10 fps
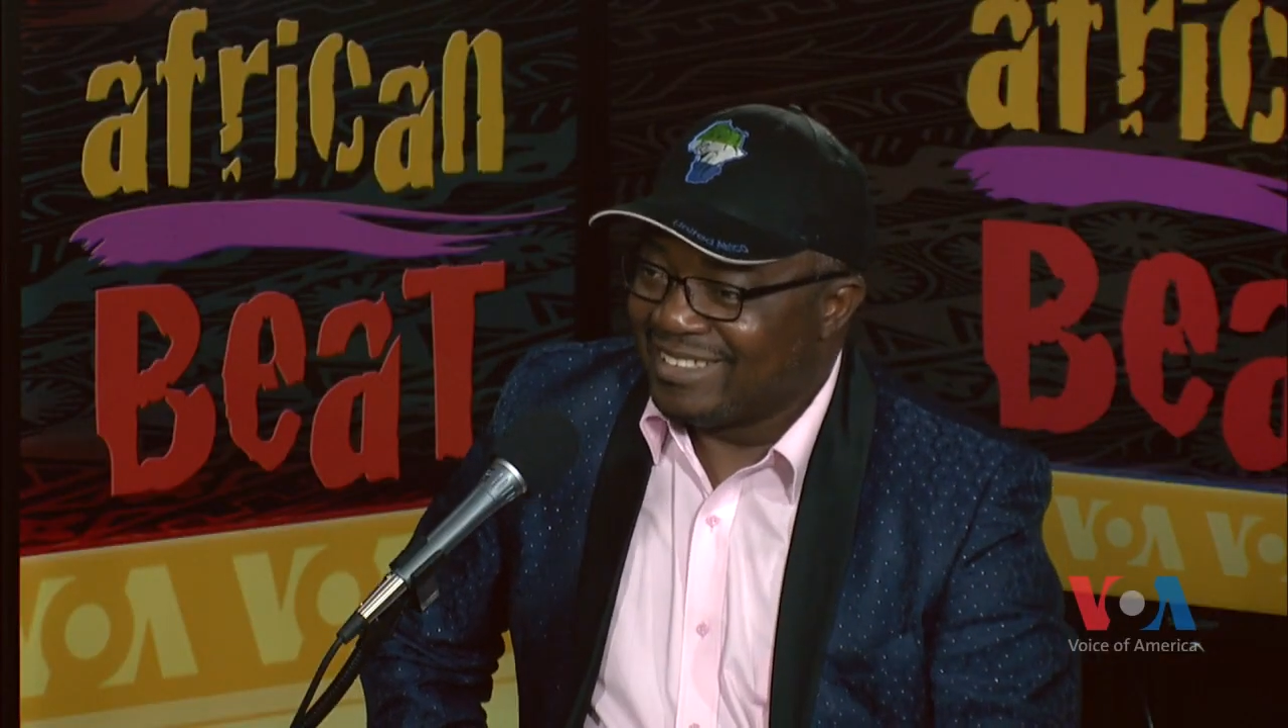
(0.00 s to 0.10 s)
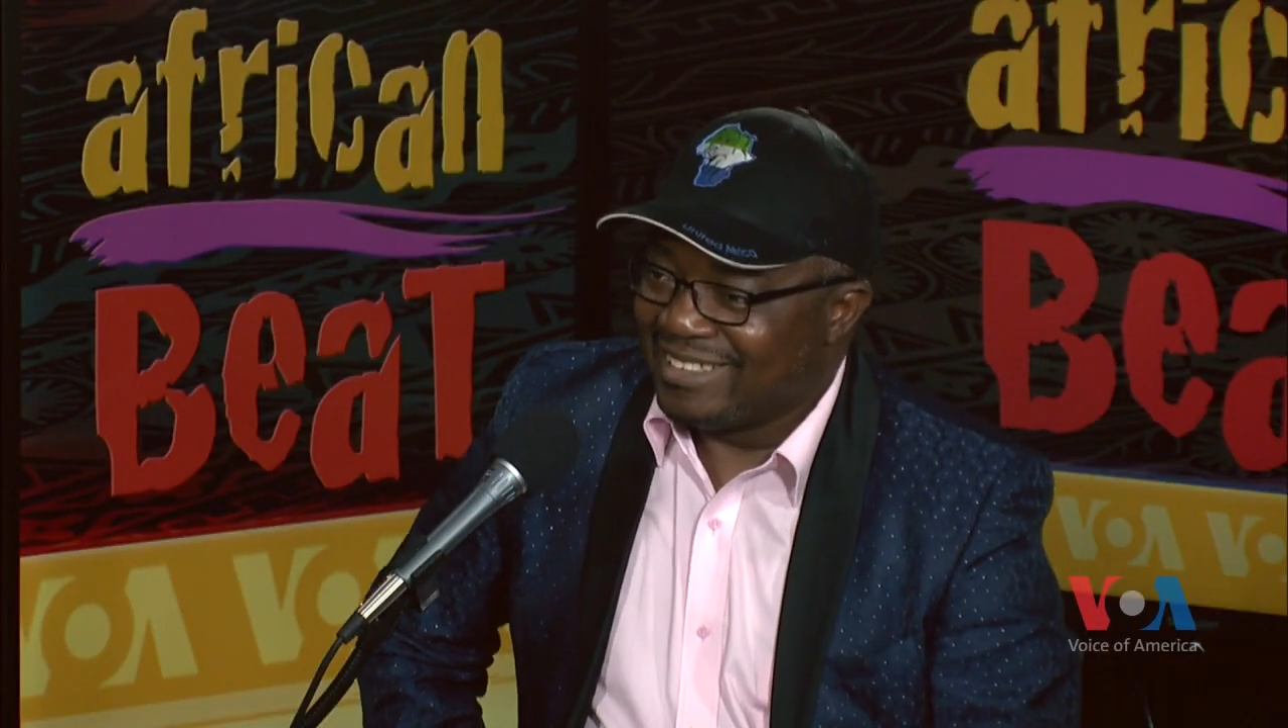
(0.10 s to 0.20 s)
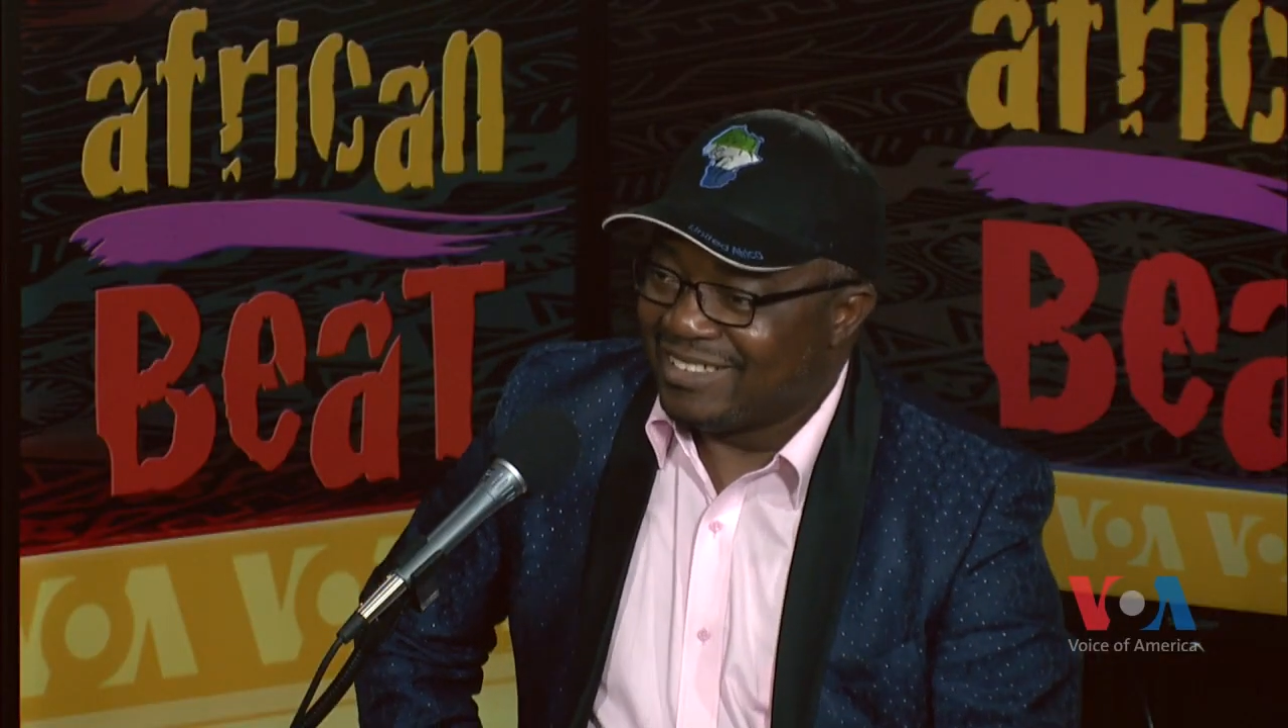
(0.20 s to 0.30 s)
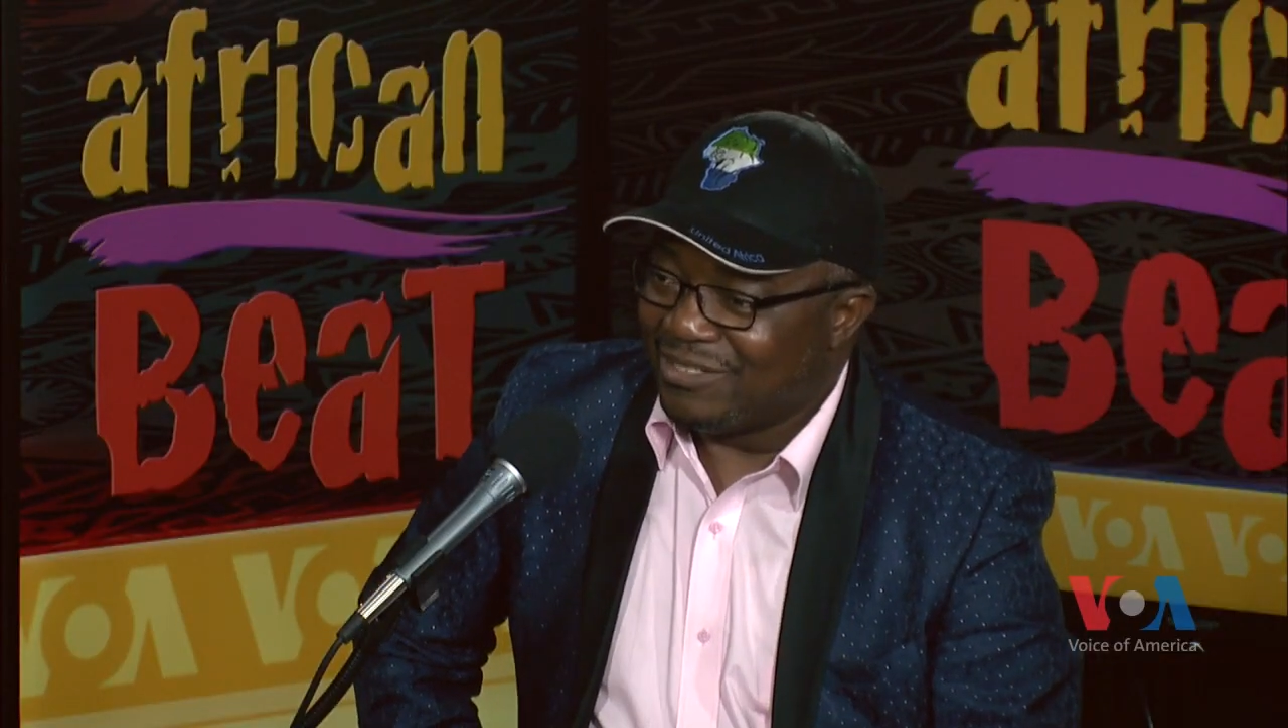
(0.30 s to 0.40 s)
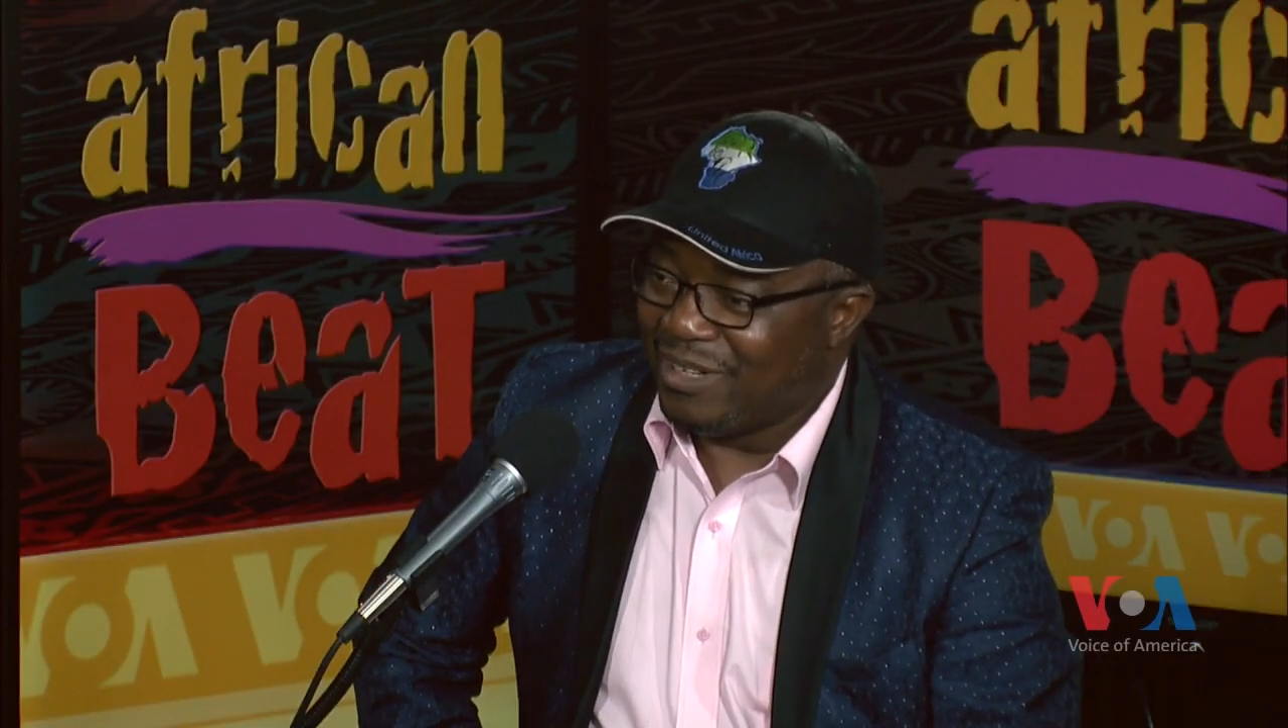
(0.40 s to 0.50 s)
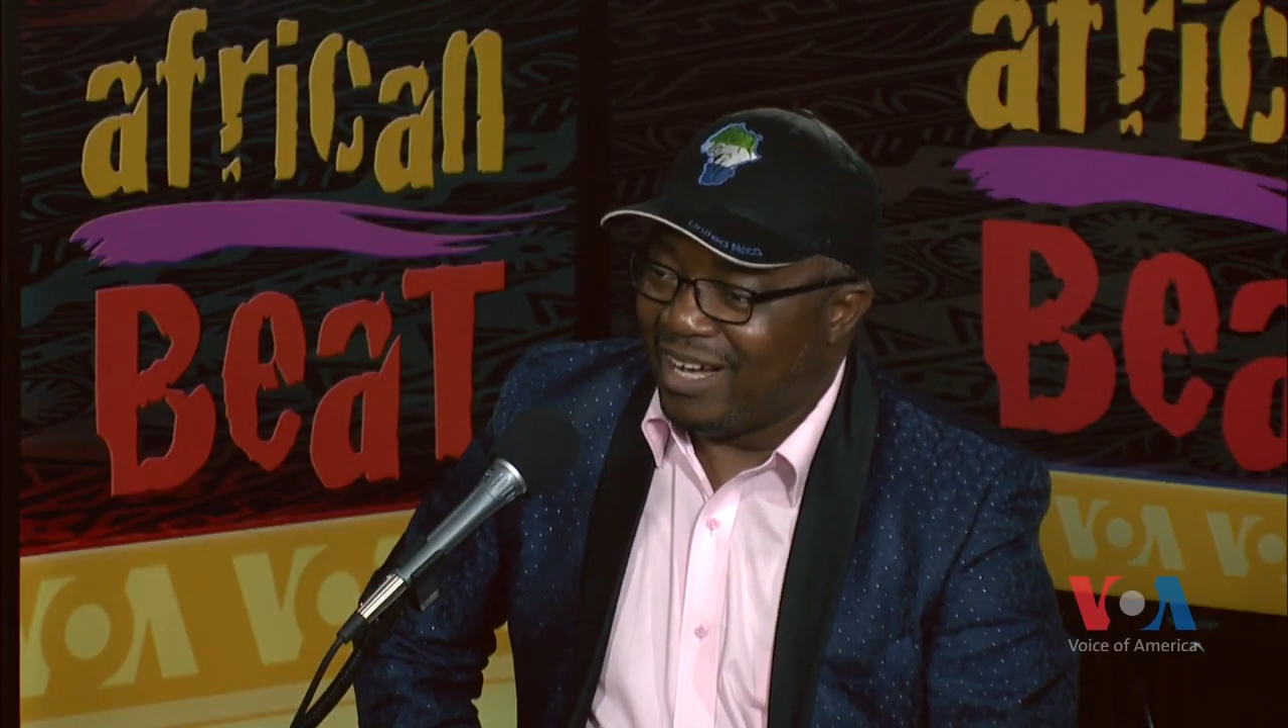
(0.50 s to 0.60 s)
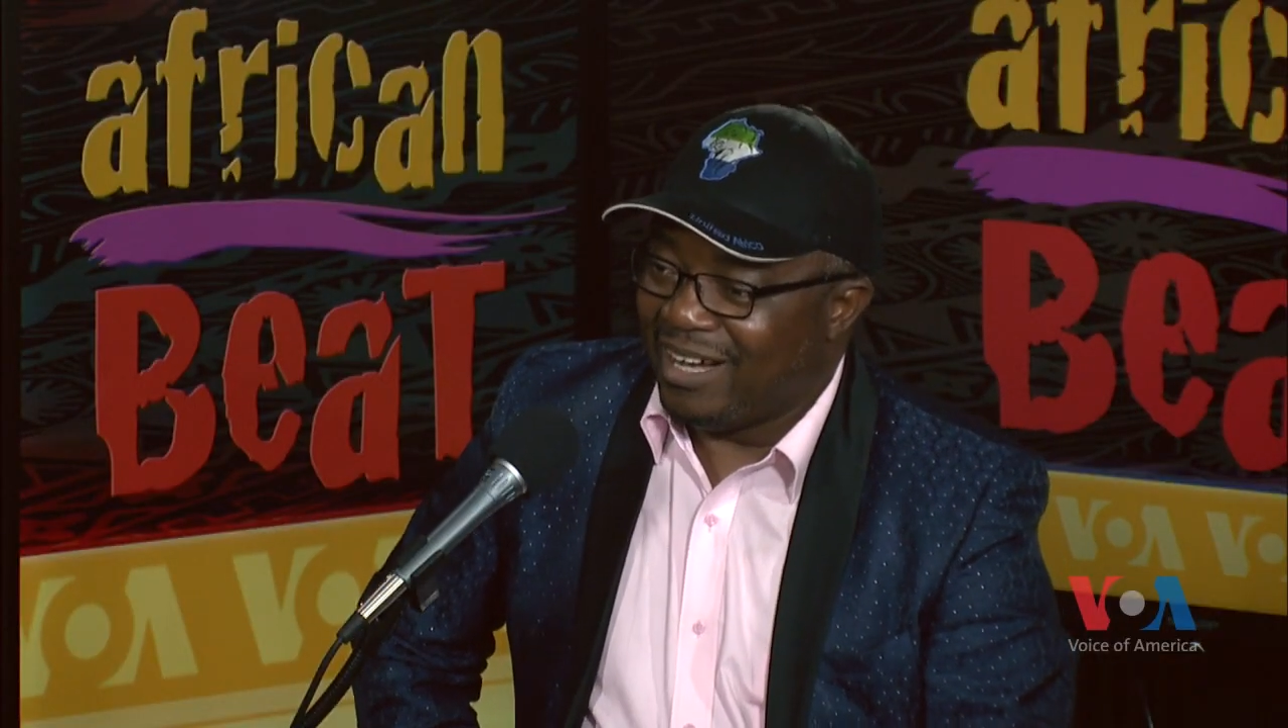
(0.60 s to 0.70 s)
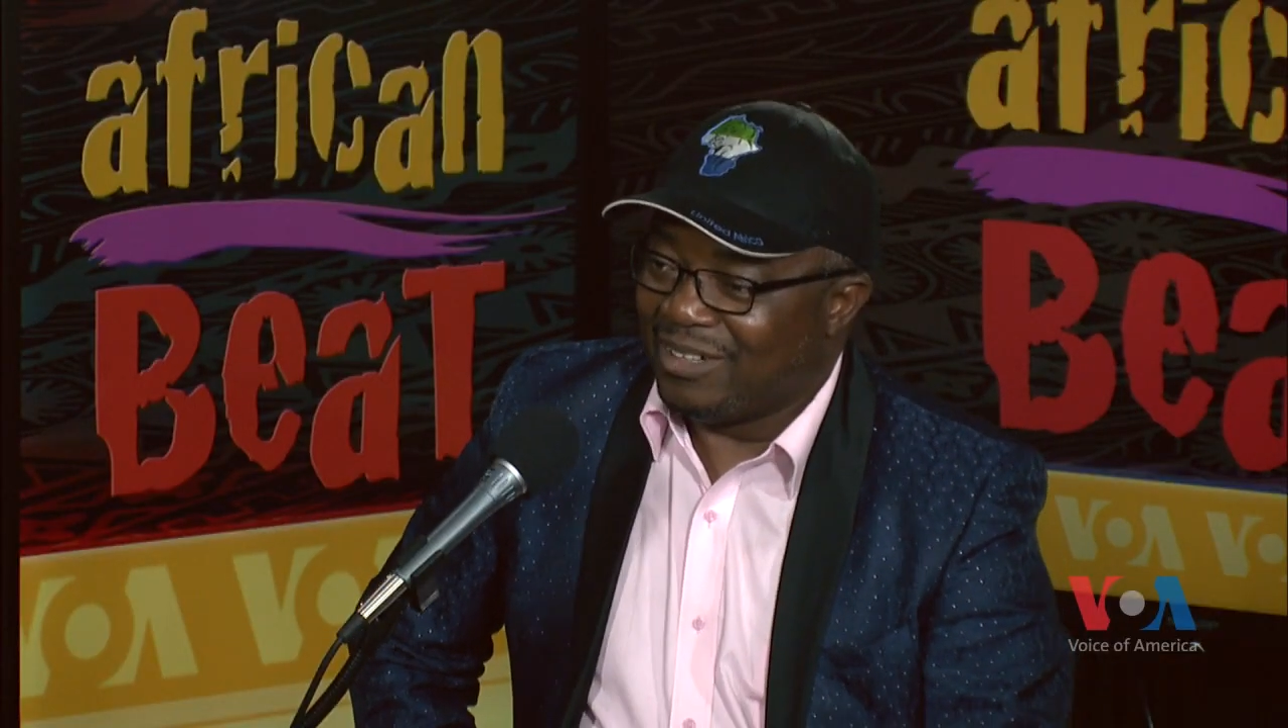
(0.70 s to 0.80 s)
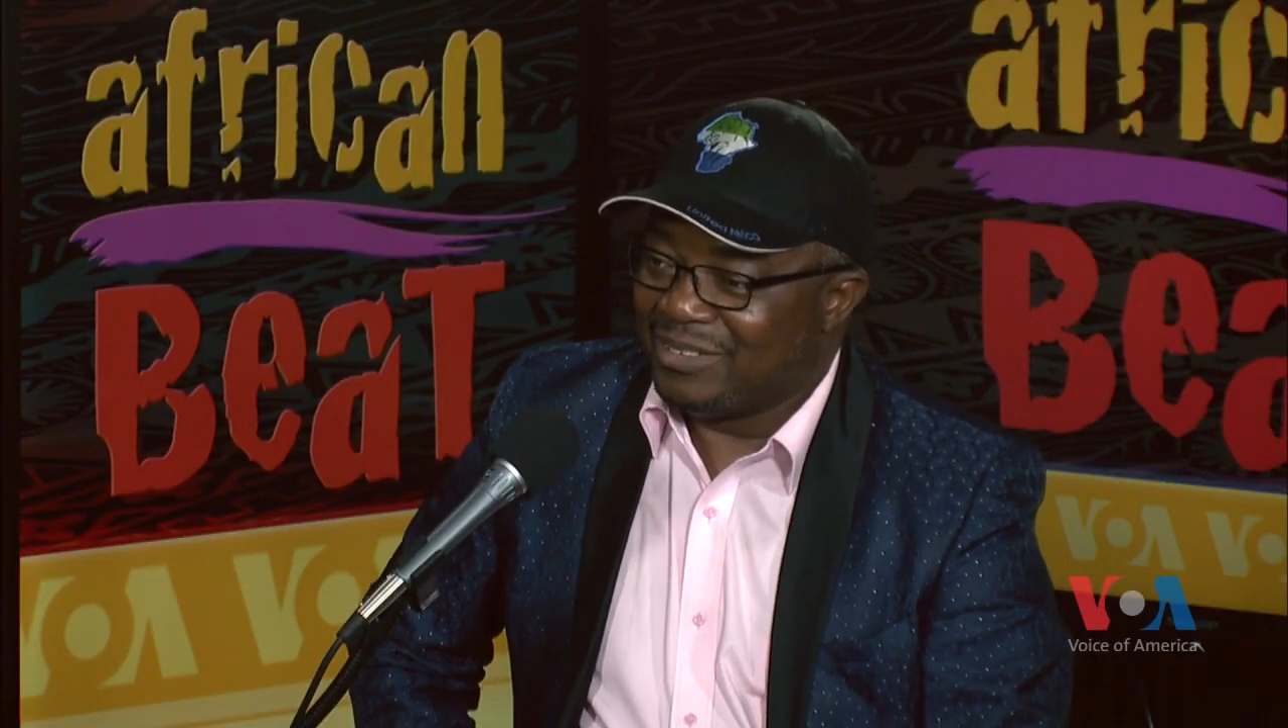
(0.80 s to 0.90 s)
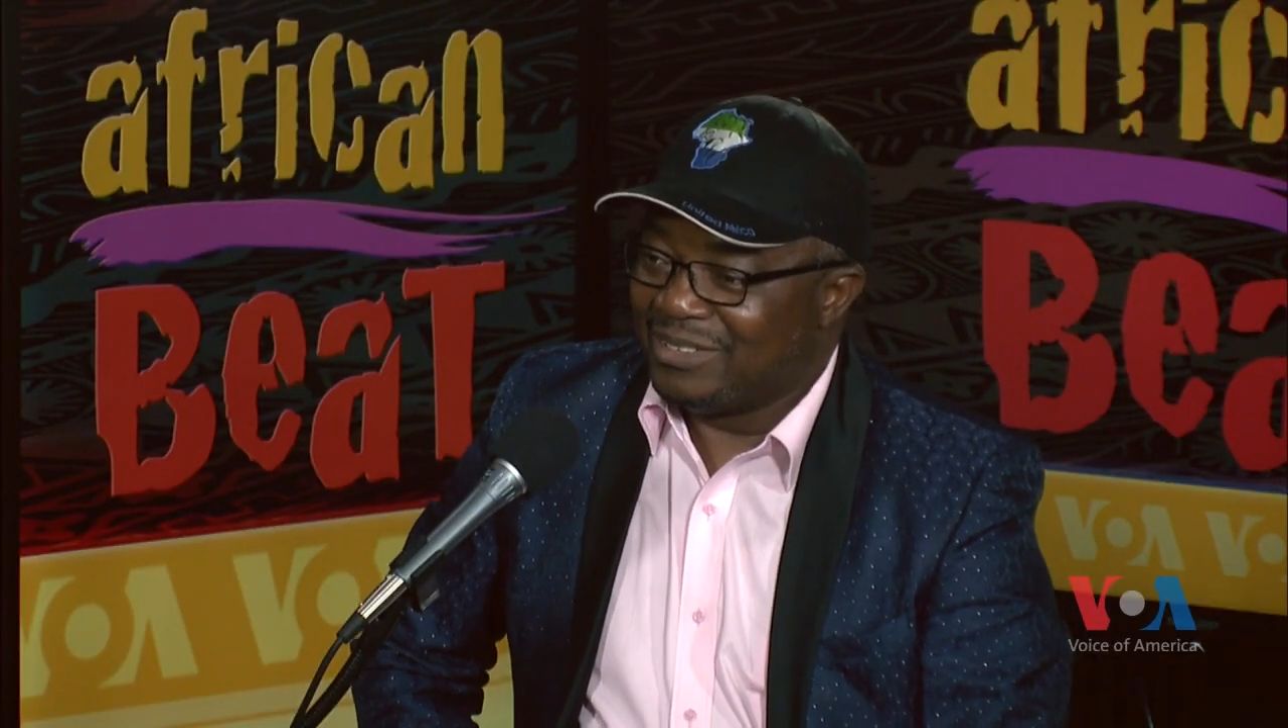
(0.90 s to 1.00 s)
grow up as